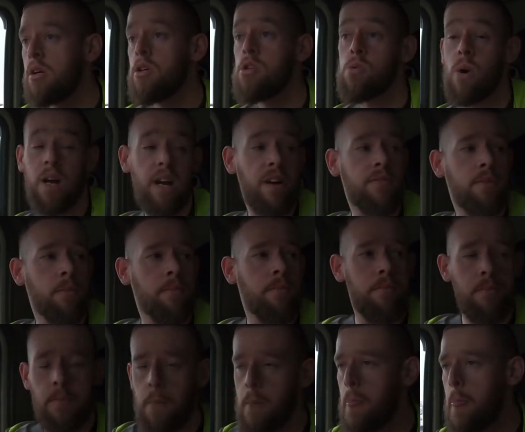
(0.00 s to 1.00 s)
So I have
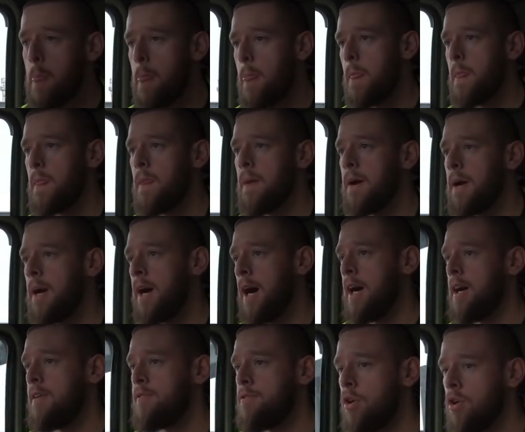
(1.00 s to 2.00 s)
done. I
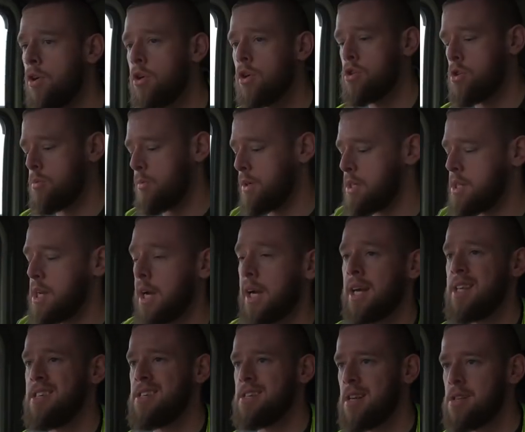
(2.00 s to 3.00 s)
have run customer and said,
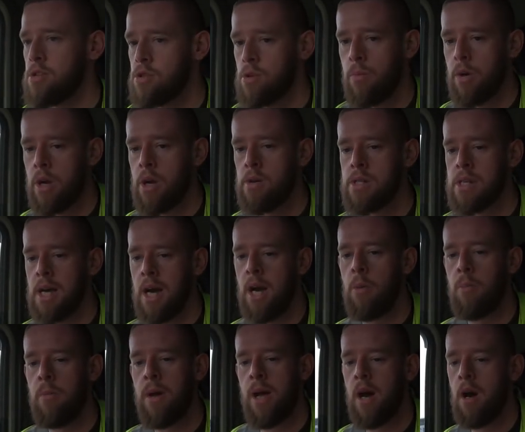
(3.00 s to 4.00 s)
can you send someone out to
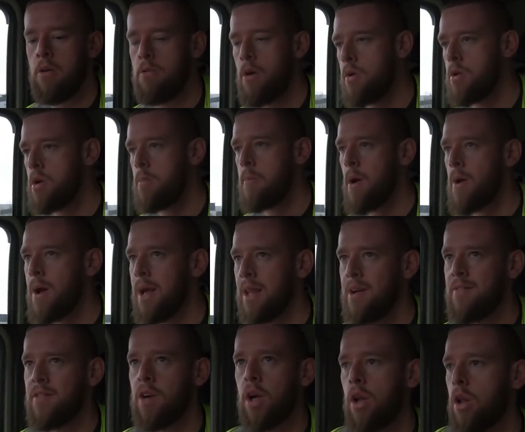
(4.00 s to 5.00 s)
help me around about
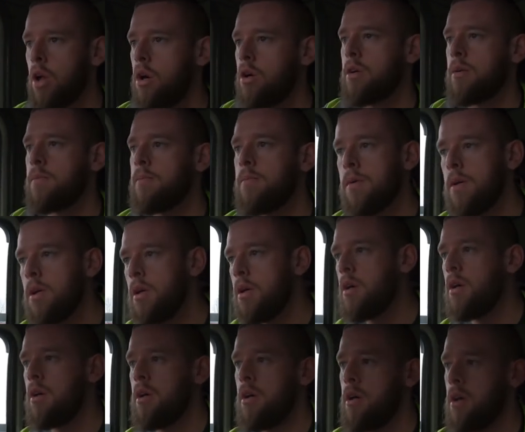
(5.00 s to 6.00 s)
11 o'clock?
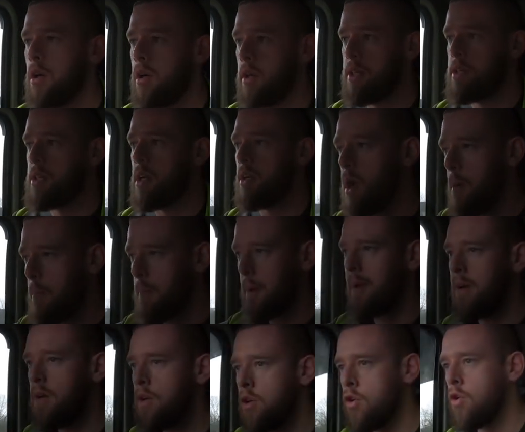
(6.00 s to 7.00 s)
And they said, yep,
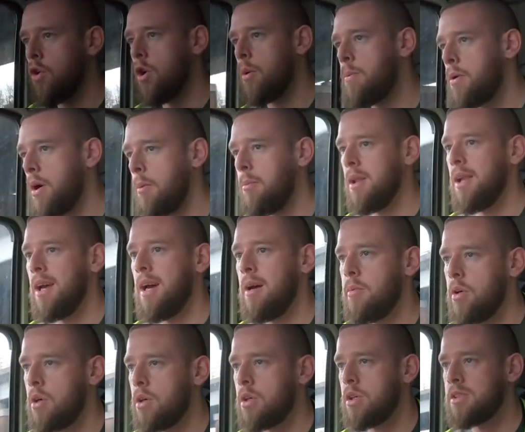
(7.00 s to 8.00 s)
no
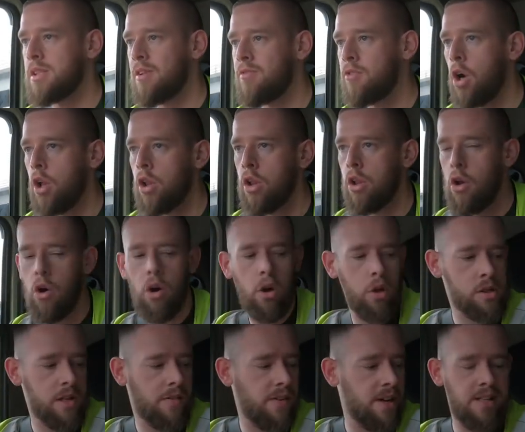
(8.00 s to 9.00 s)
problemo, because I've got
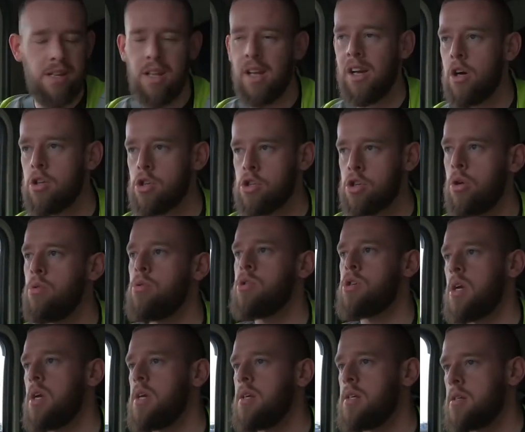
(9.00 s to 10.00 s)
loads. I've actually got two
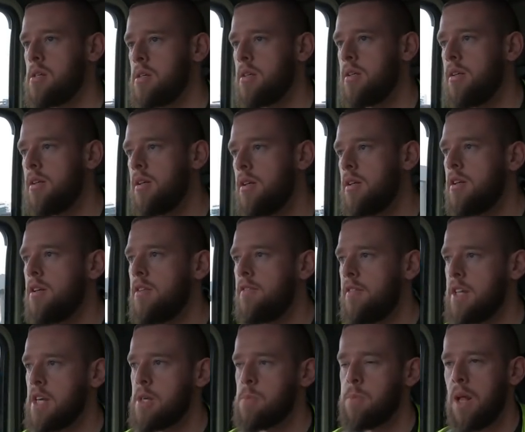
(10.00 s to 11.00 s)
sheets
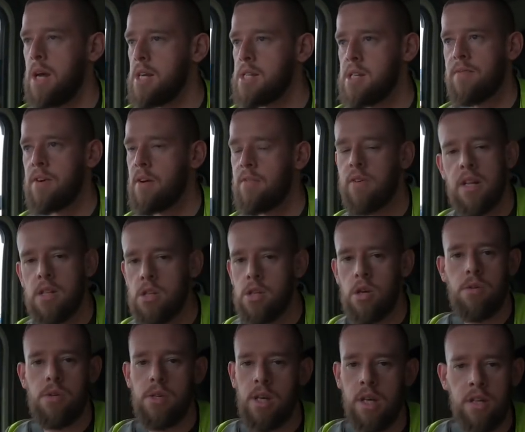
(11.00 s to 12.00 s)
for this place. I've never had
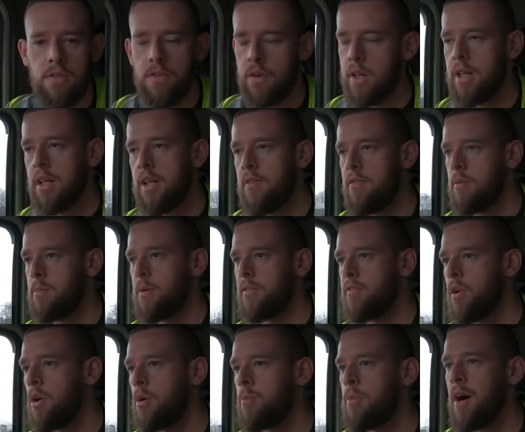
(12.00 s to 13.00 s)
two sheets for a delivery
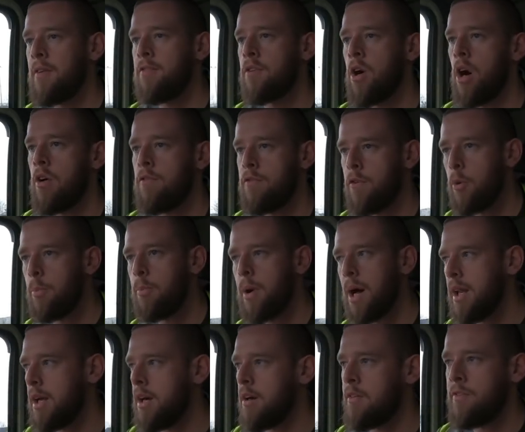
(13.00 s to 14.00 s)
before, but I've got a full
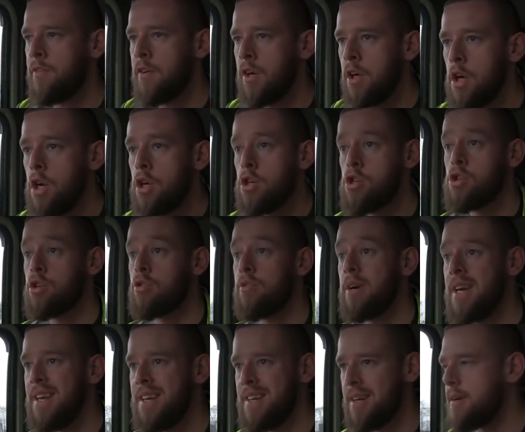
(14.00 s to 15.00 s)
pallet of
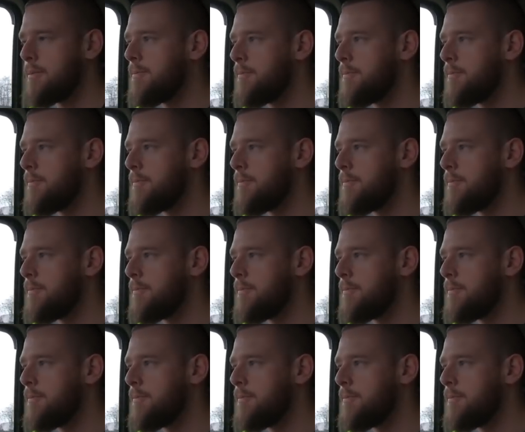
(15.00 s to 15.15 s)
screed,